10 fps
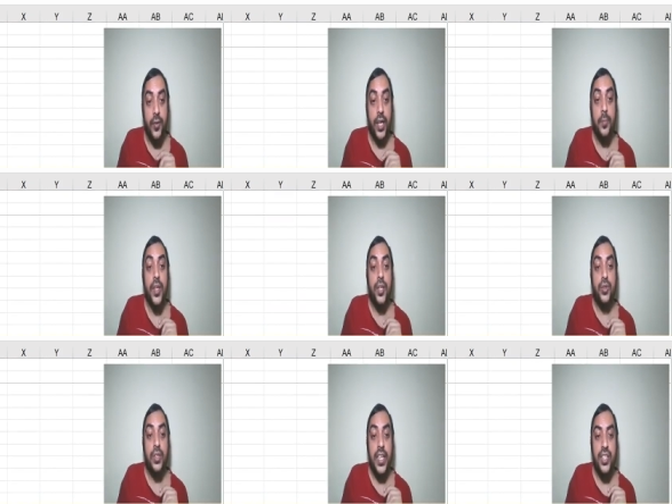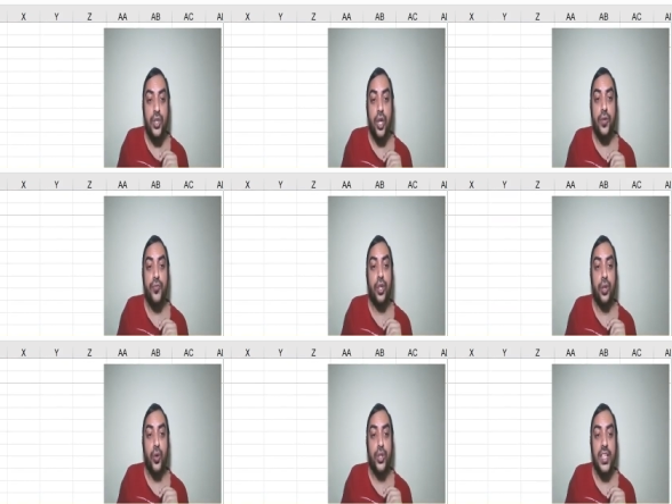Okay, so these stocks, if you
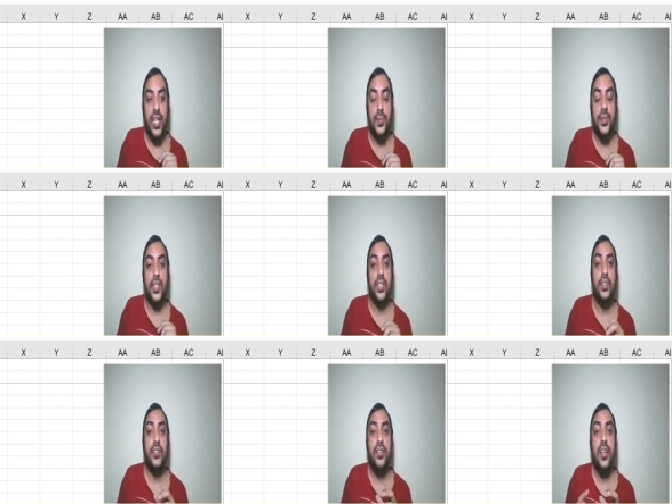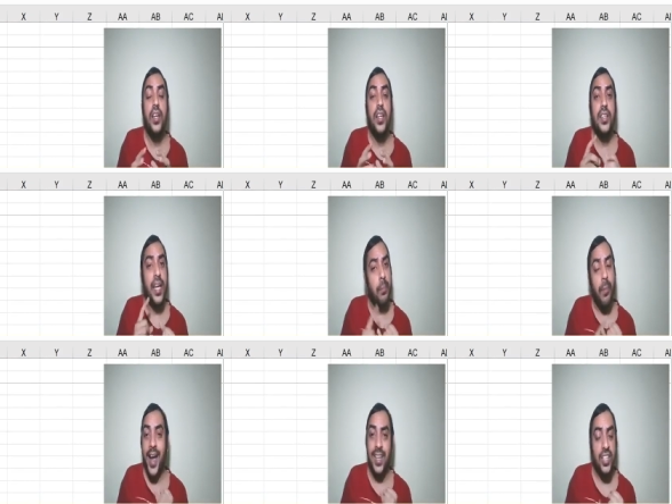closely observe, they are
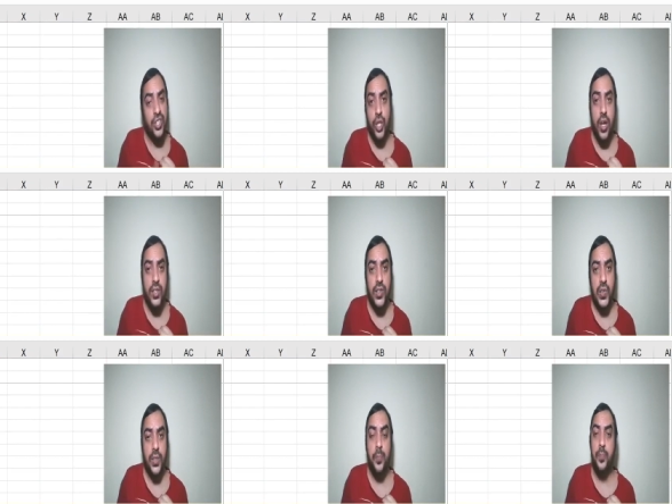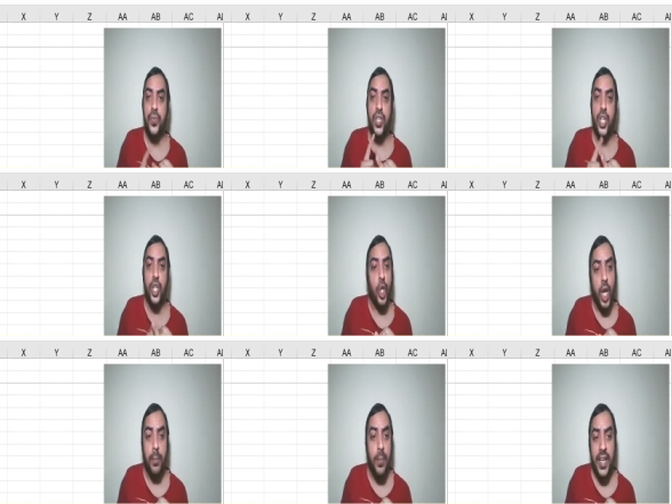banking stocks,
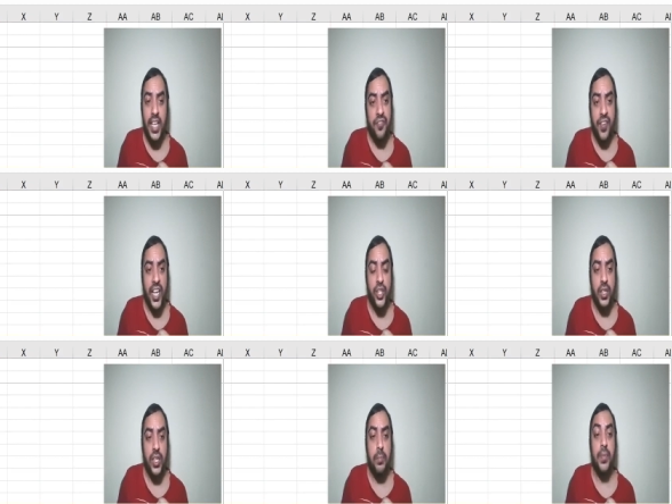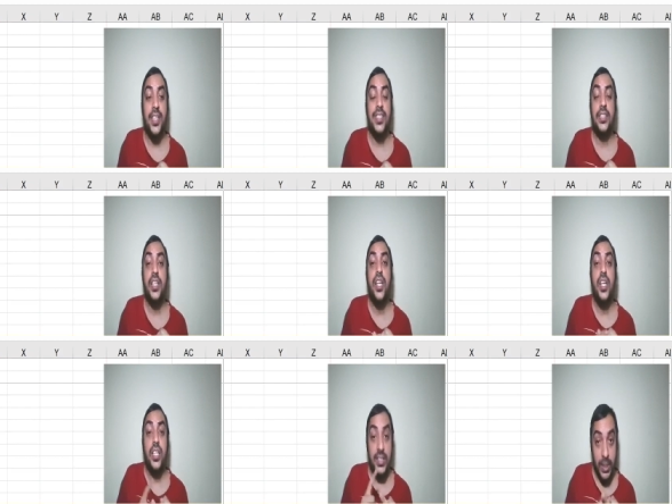non-banking financial companies,
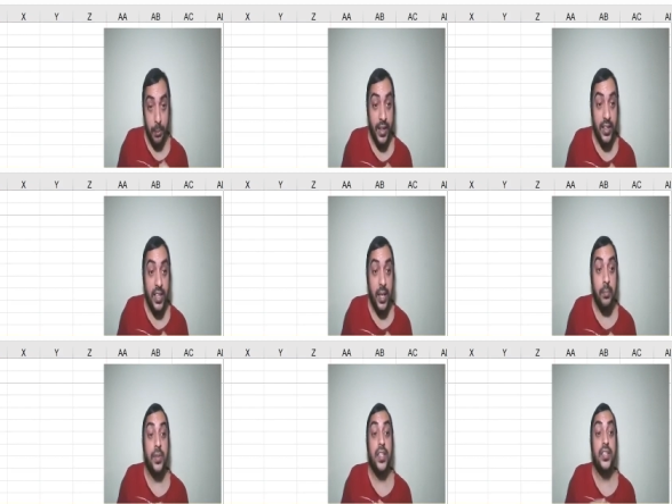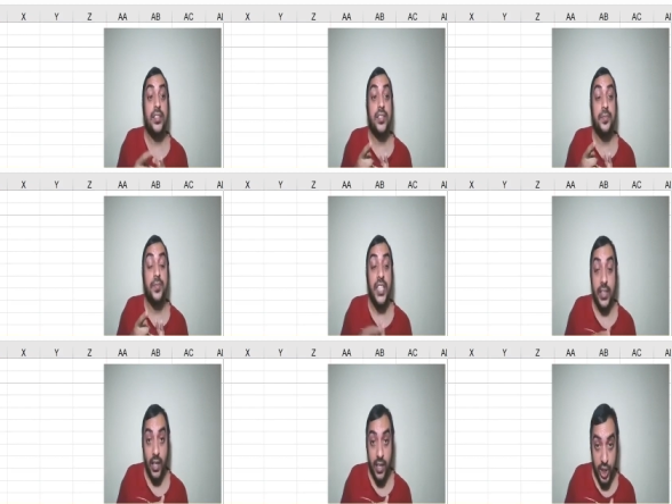cement companies,
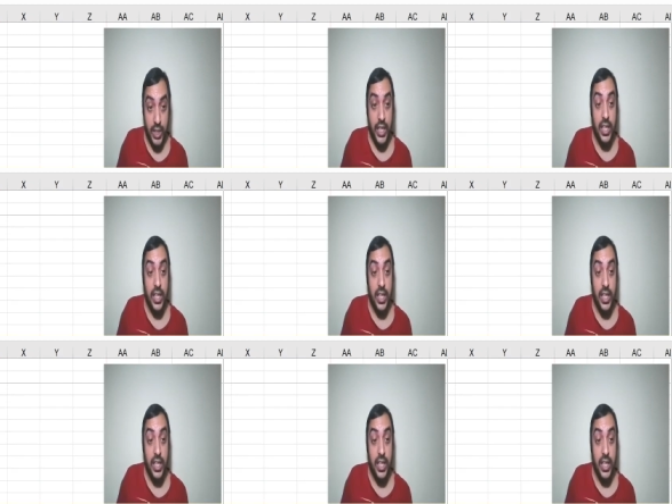Jindal Steel